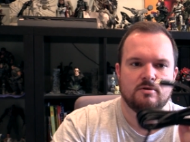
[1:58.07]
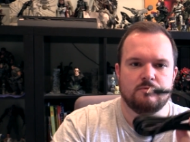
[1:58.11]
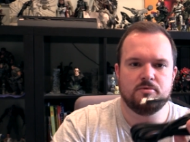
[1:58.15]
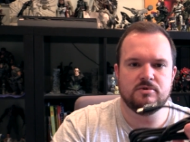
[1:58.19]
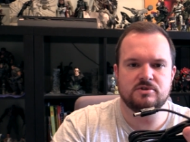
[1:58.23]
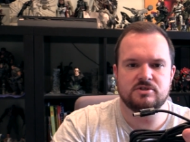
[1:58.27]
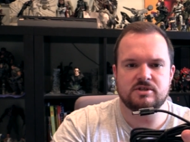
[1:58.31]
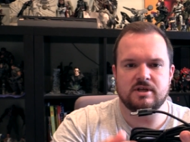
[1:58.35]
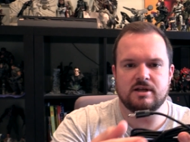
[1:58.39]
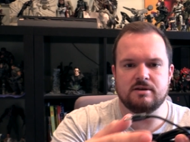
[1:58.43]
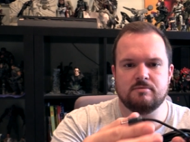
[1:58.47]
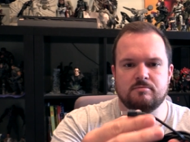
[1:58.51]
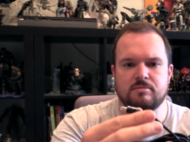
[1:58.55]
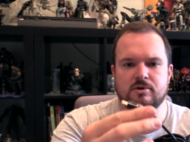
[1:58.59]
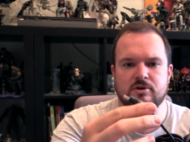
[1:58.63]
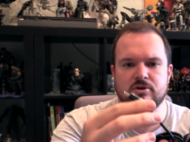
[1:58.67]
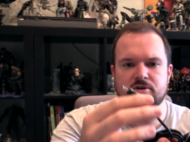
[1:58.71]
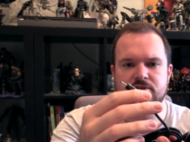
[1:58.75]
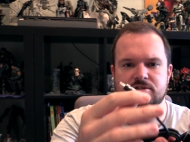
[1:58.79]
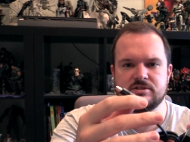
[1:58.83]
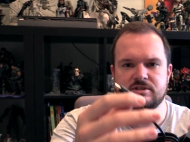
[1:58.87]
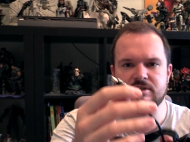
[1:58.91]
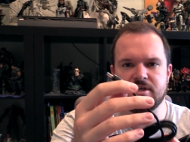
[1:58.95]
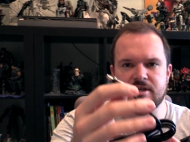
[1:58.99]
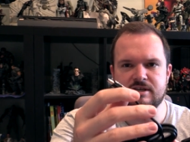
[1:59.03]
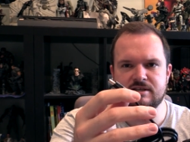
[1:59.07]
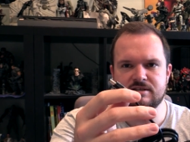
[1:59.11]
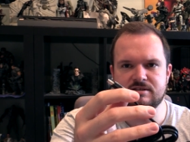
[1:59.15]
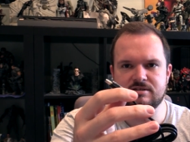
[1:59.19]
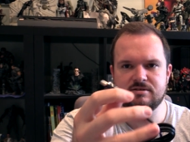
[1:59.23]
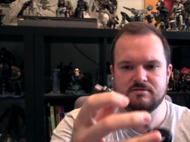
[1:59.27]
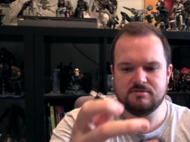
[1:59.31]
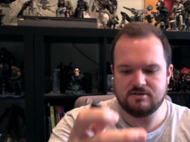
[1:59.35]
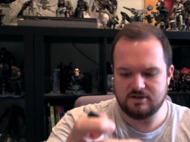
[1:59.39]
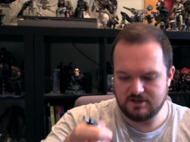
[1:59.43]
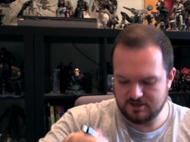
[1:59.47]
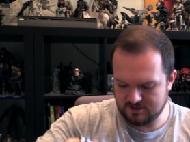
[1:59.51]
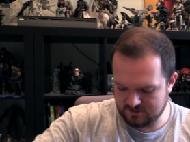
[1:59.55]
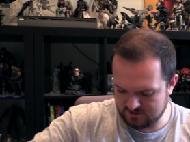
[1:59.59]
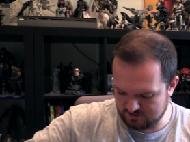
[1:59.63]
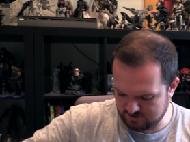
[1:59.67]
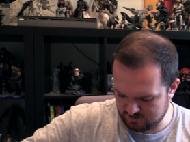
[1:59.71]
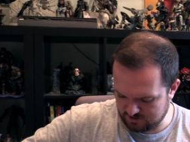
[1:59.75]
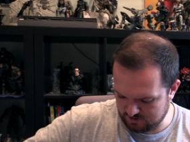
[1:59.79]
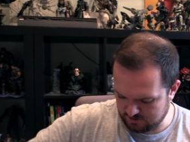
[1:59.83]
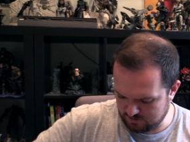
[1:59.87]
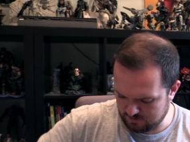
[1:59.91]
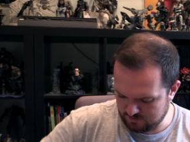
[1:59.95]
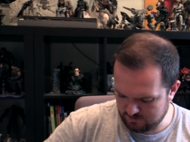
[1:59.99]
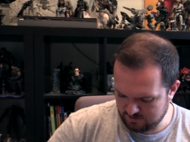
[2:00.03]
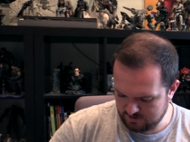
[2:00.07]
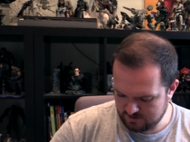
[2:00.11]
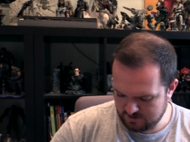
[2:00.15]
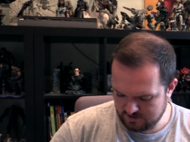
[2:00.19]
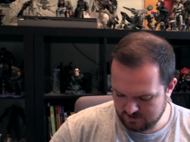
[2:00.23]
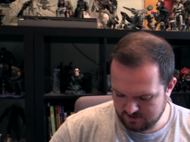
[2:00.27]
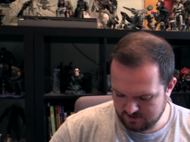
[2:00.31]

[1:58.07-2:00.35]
which then plugs this into